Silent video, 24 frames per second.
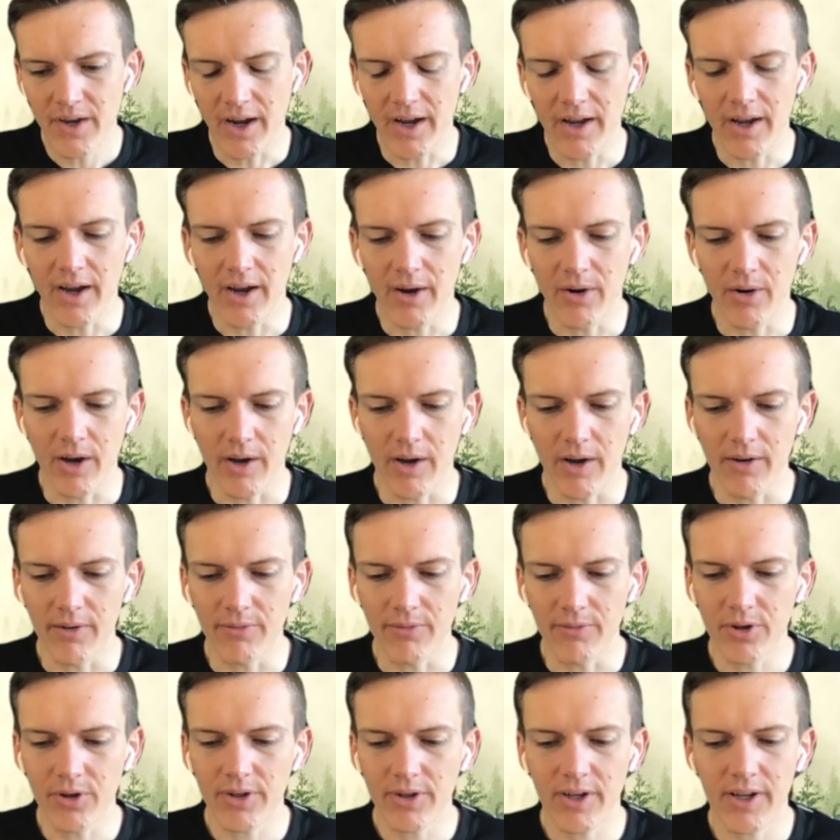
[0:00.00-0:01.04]
I, I've
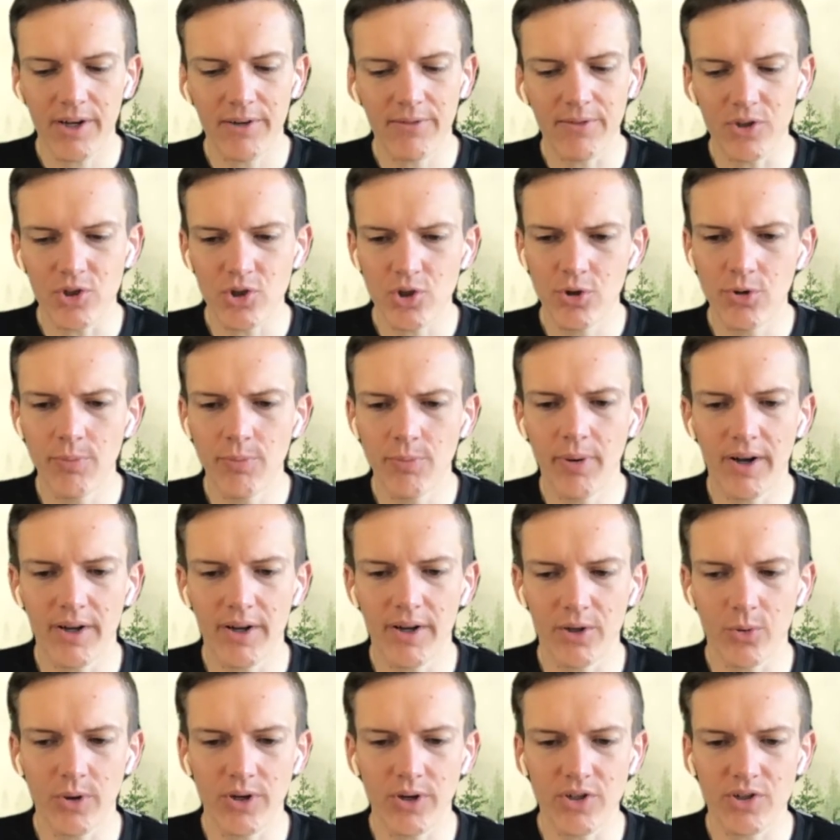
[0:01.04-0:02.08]
got kind of a
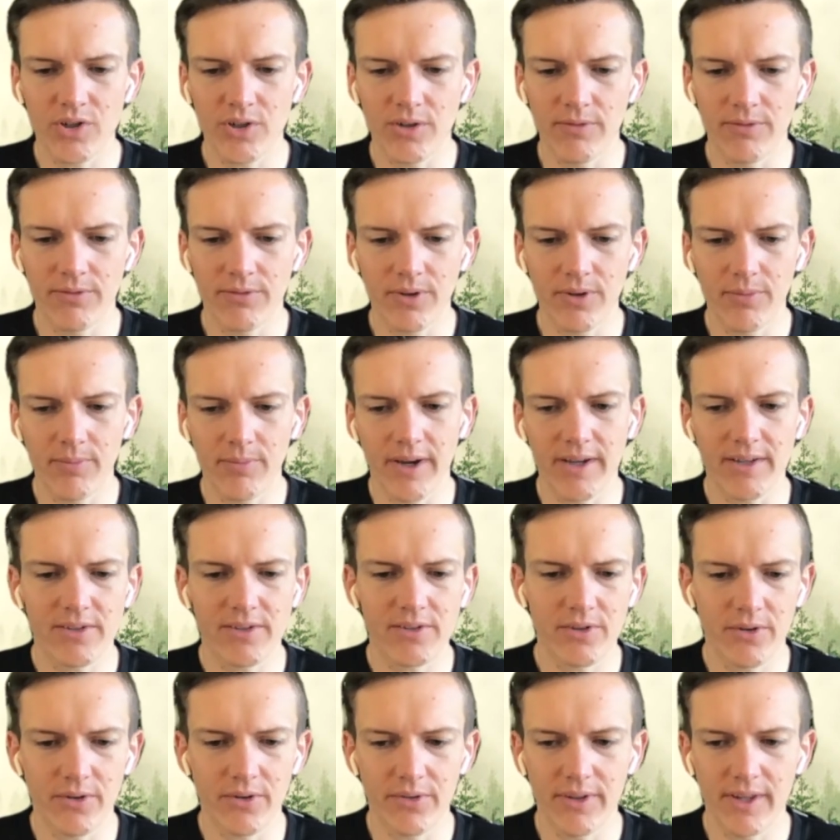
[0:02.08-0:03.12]
two-part question for you
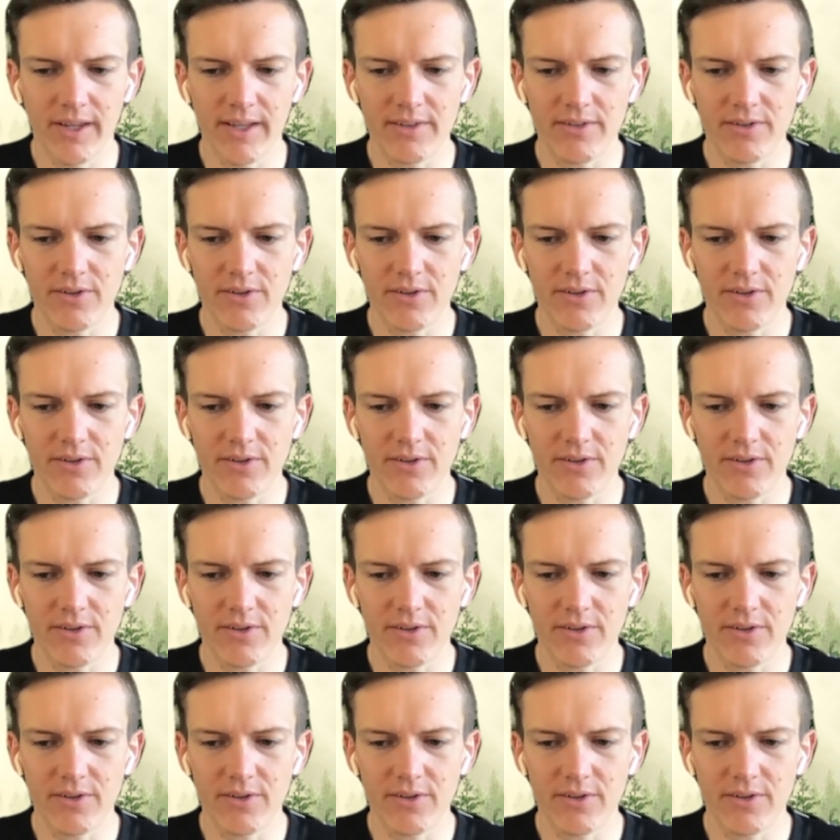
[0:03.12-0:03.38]
based on that.